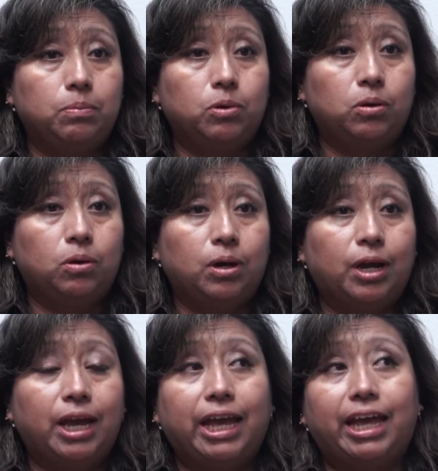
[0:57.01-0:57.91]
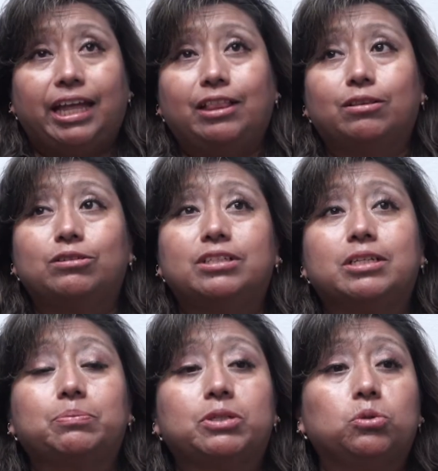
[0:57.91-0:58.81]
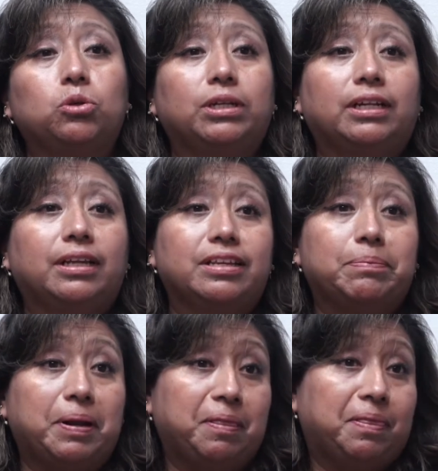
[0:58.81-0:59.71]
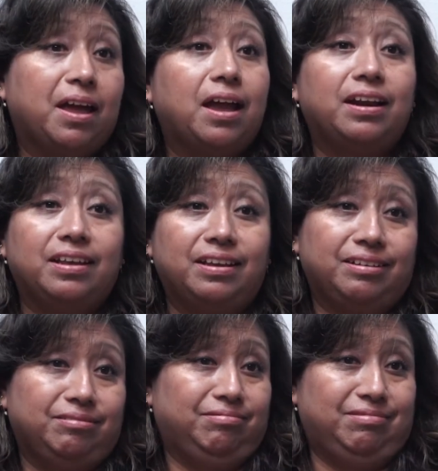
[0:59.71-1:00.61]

and makes minimum wage. We try to budget what we have.